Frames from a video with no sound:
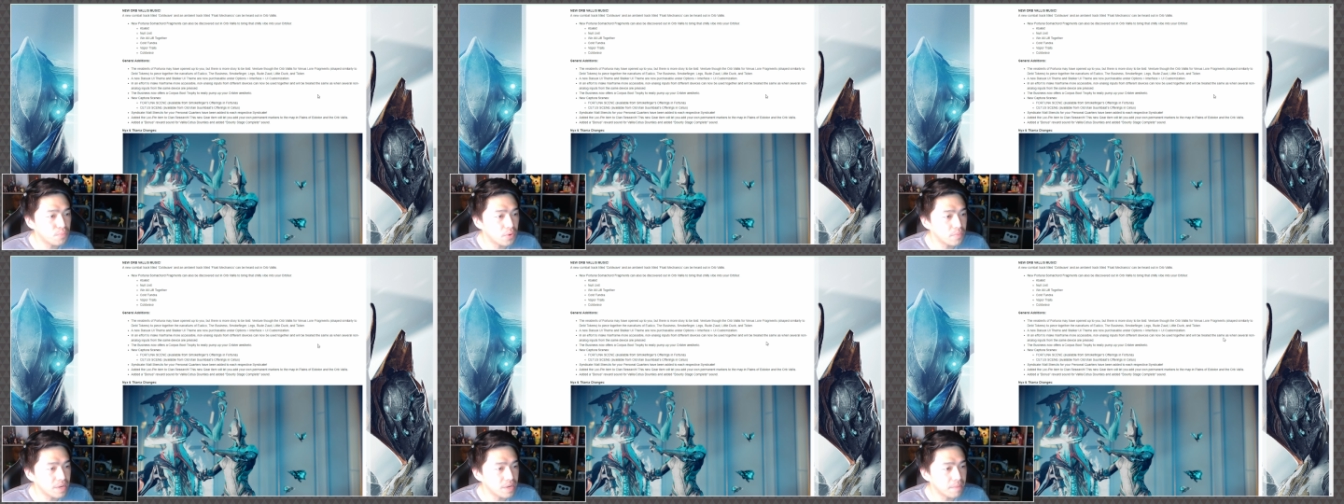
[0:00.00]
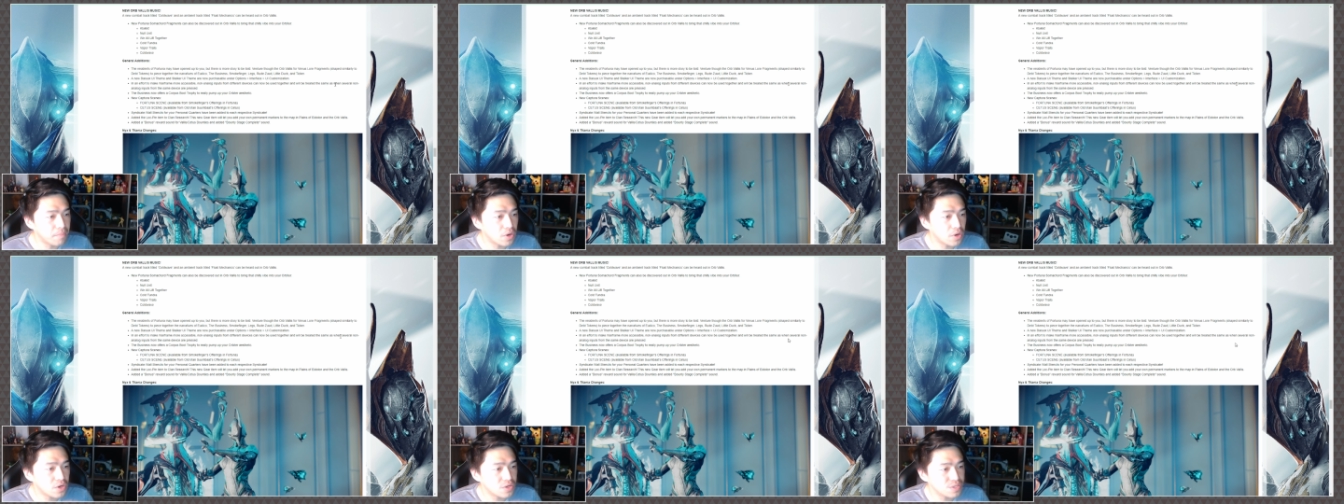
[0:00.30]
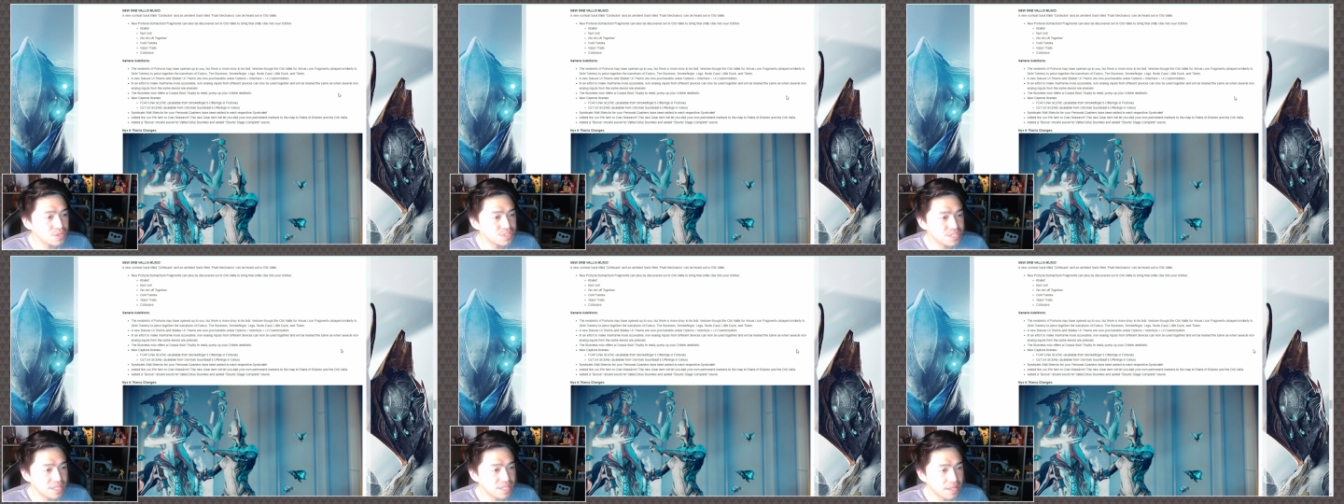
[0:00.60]
permanent
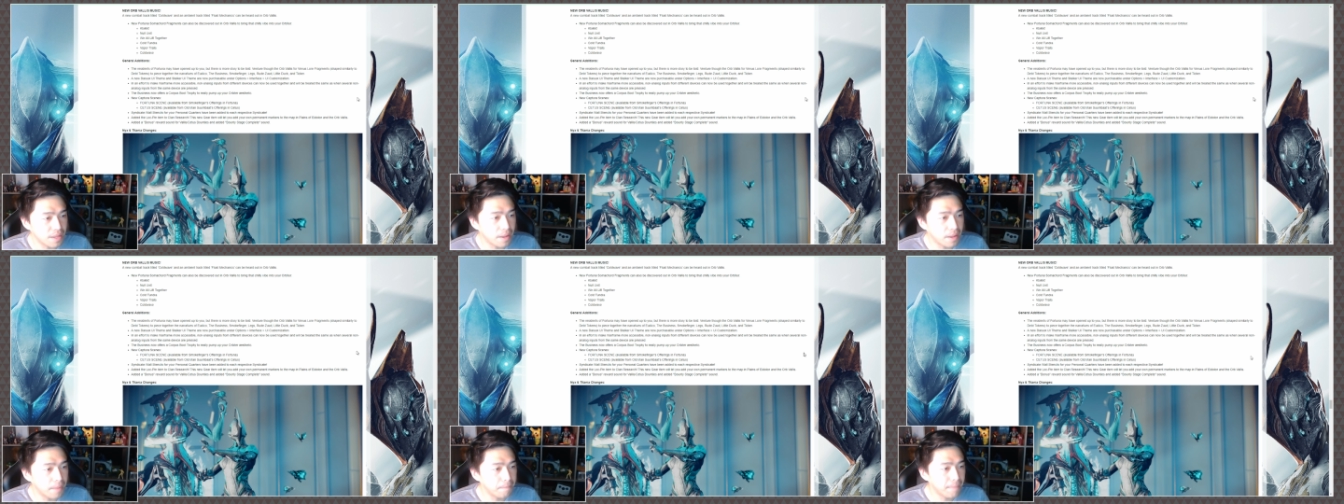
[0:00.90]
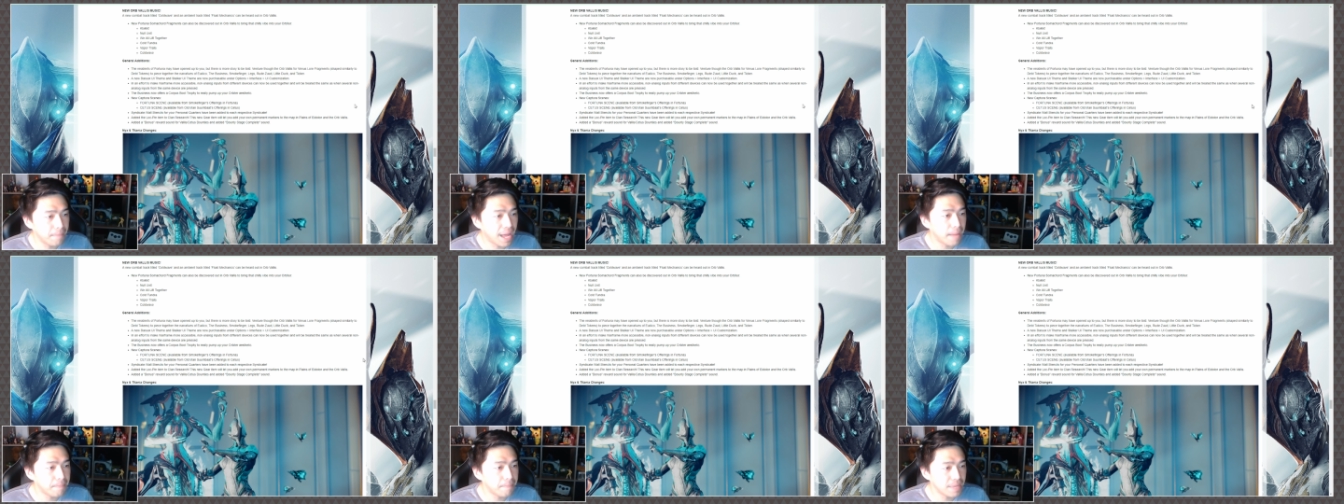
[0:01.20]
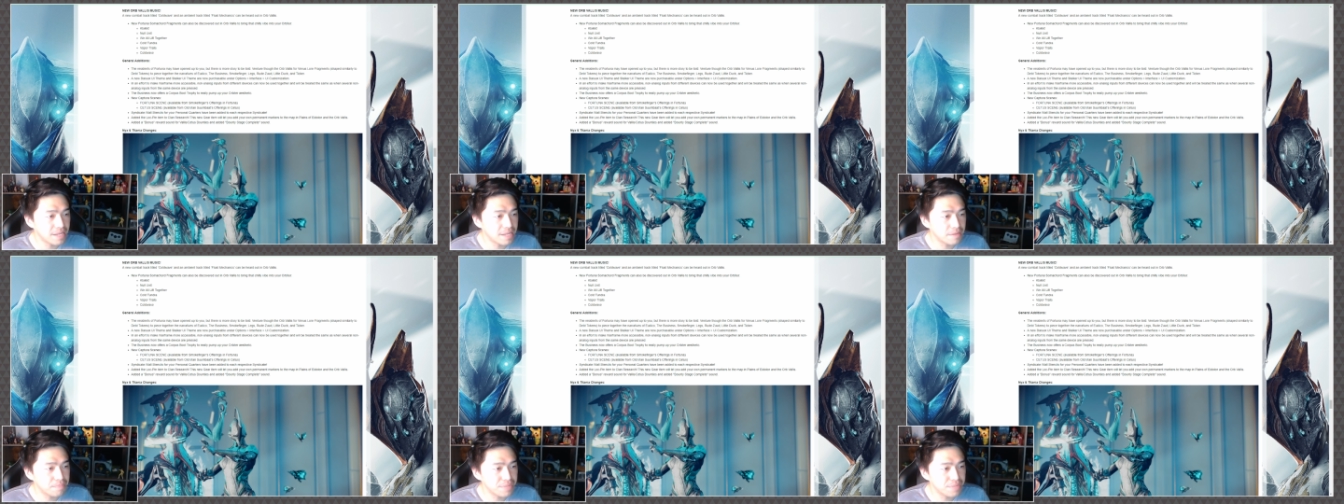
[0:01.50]
markers to the map
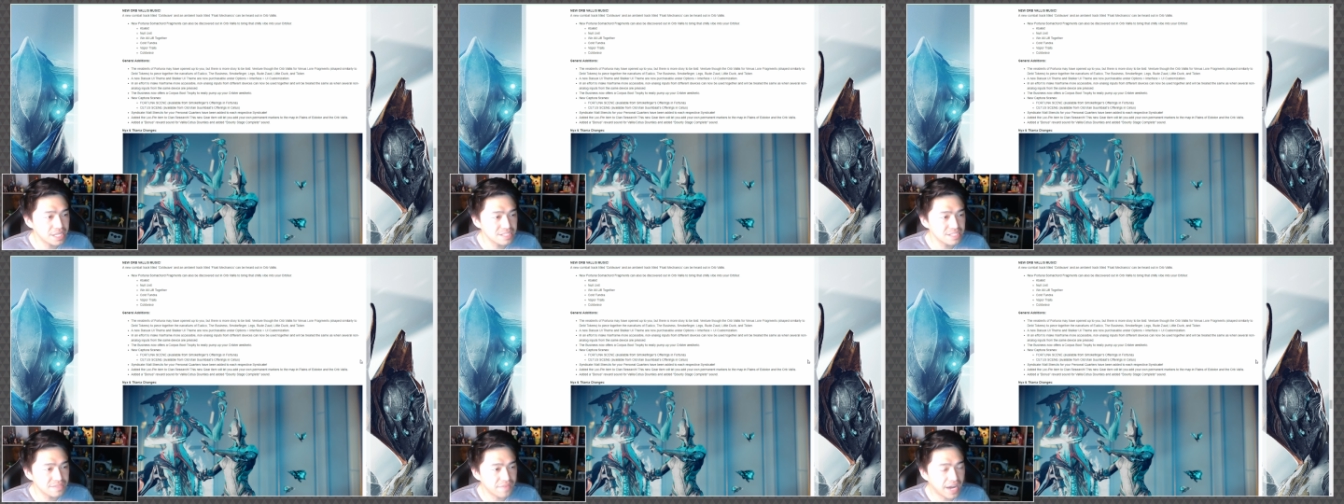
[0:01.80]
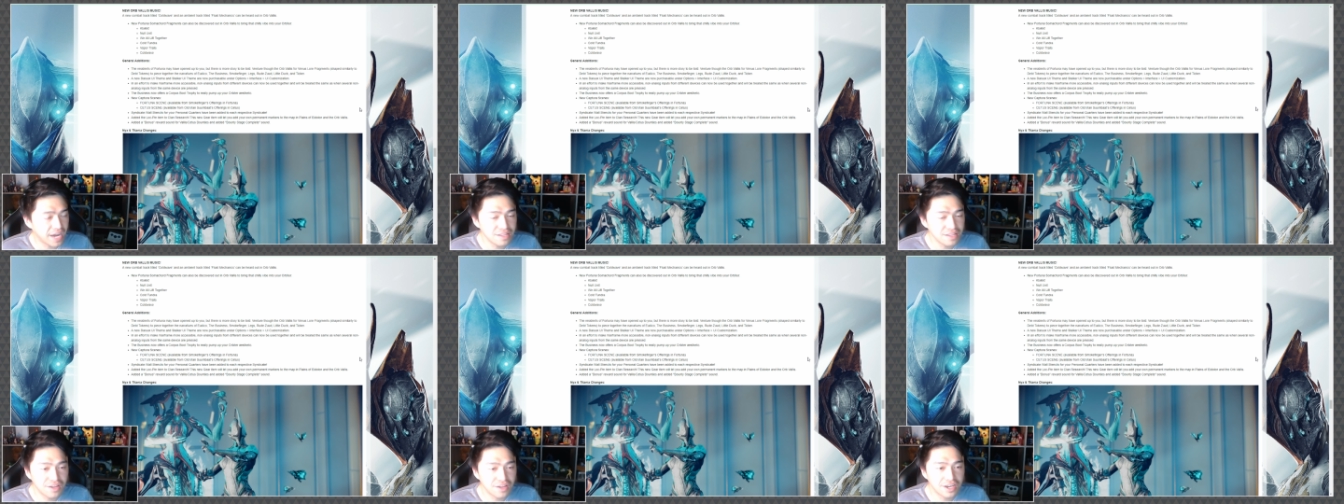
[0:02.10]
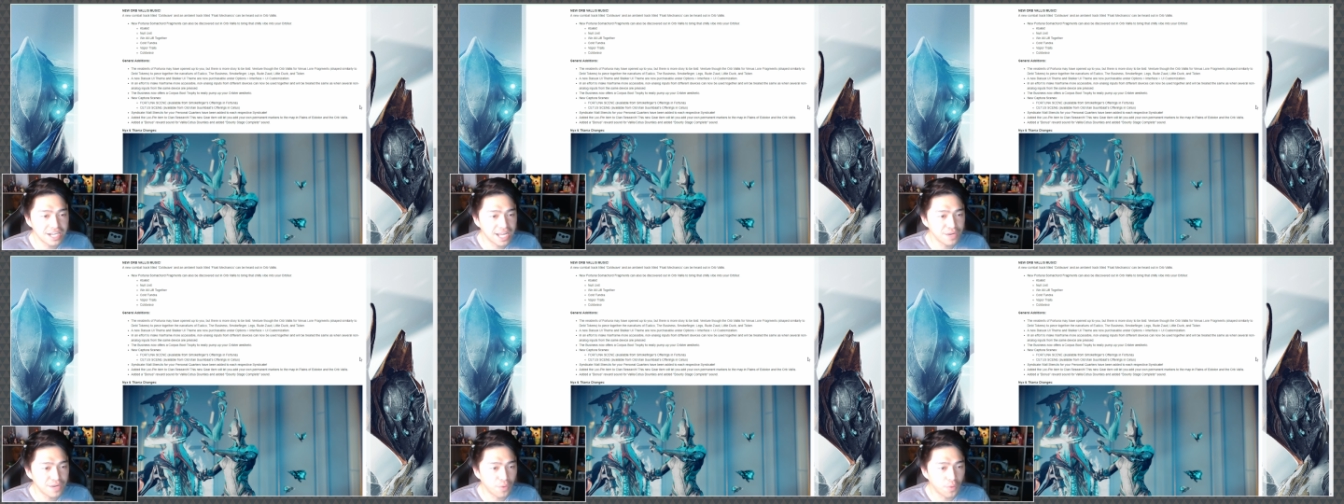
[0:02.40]
in the plains of
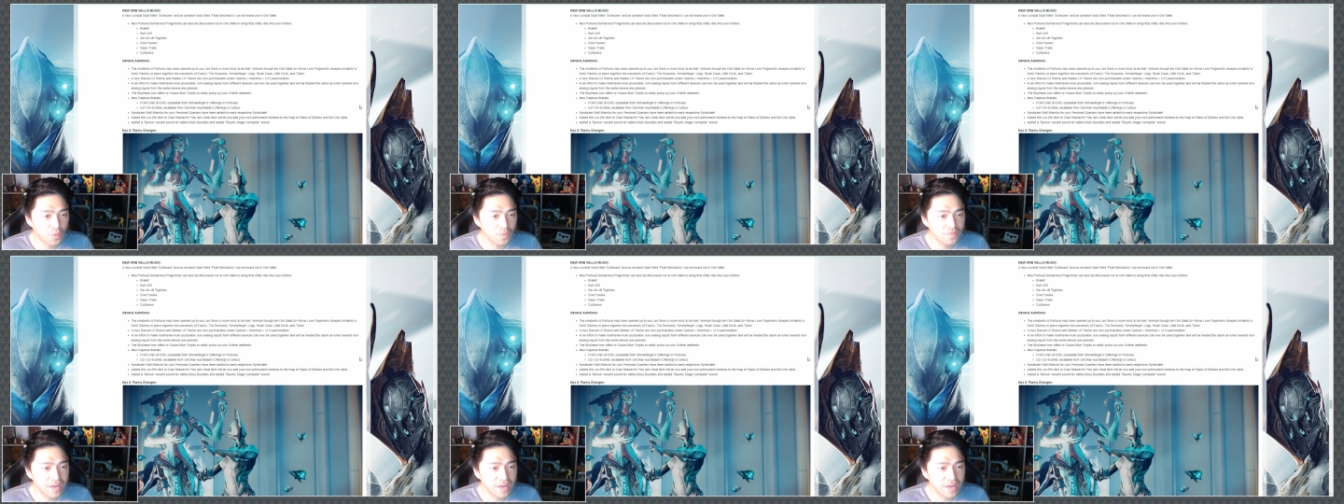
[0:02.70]
Eidolon and Orb